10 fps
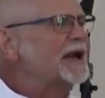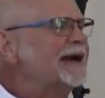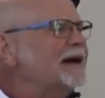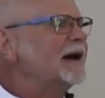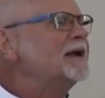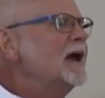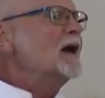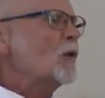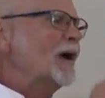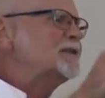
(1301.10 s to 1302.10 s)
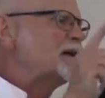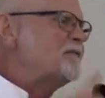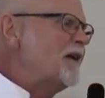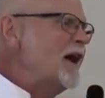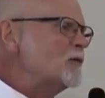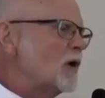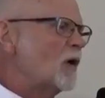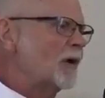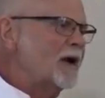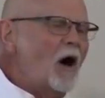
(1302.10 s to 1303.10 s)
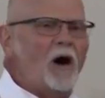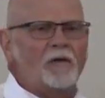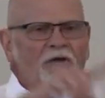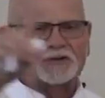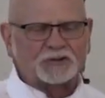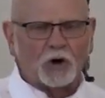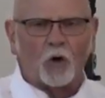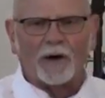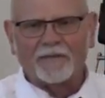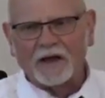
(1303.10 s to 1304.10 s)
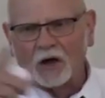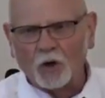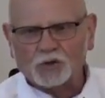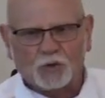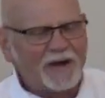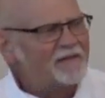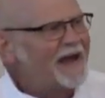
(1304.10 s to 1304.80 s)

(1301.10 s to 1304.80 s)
and Aaron went to Pharaoh and all the story that goes with